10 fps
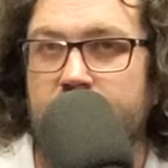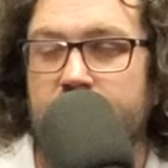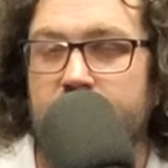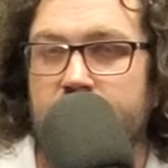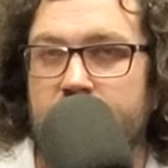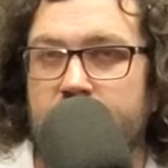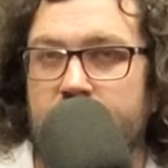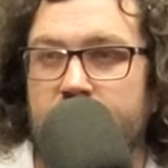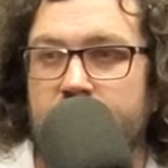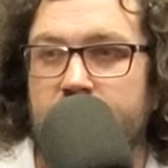
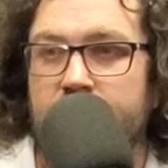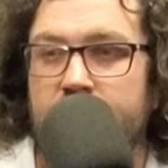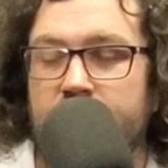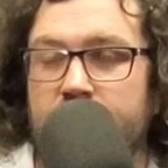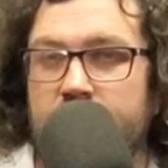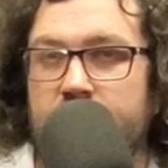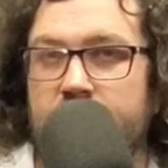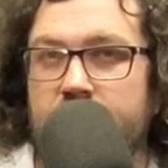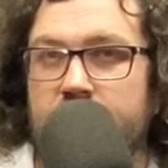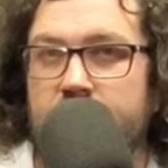
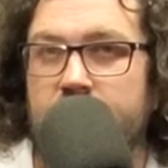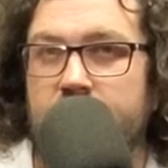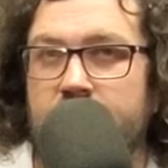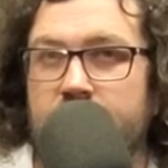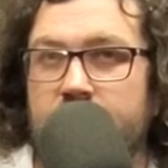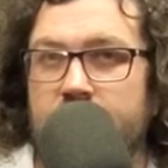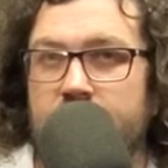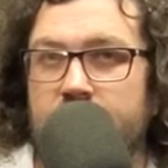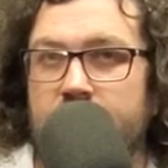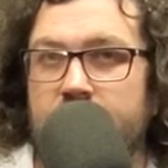
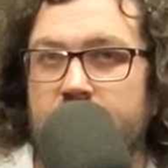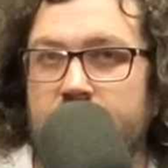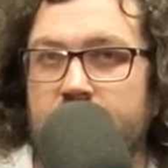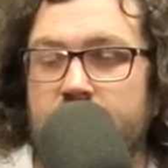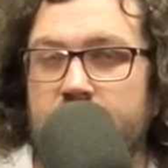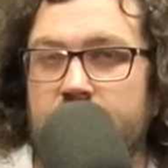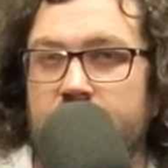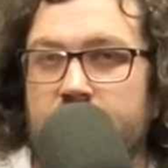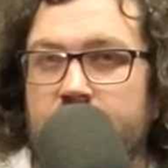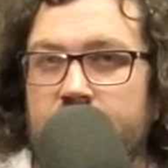
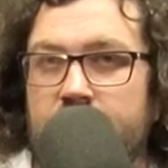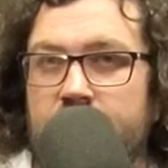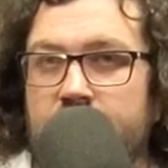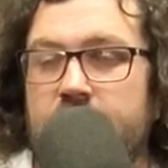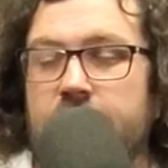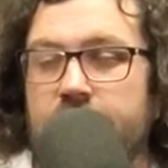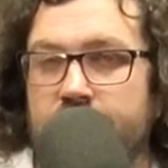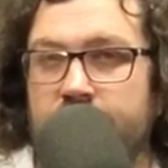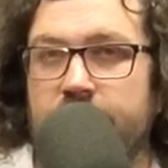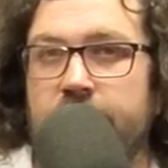
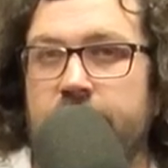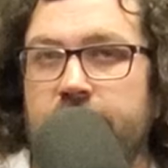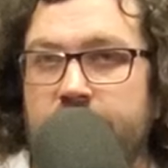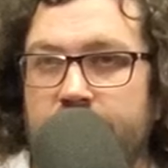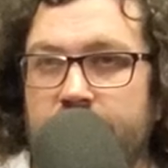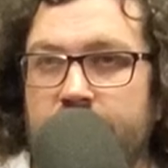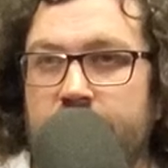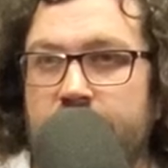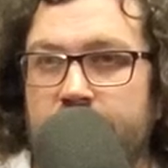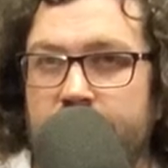
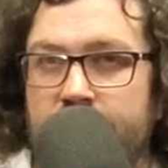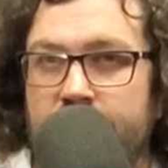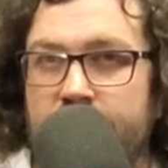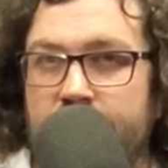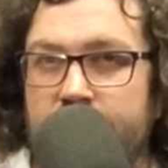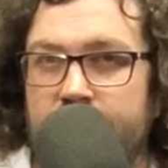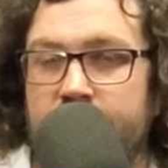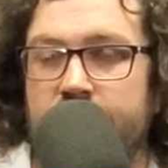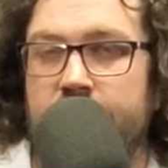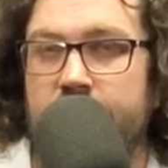
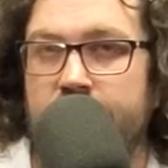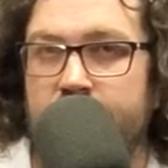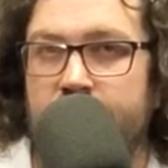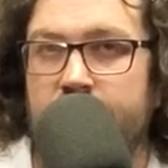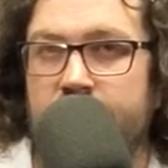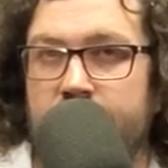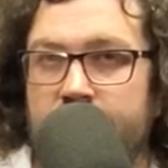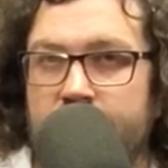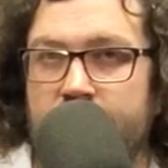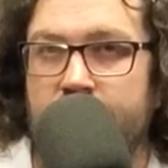[no speech]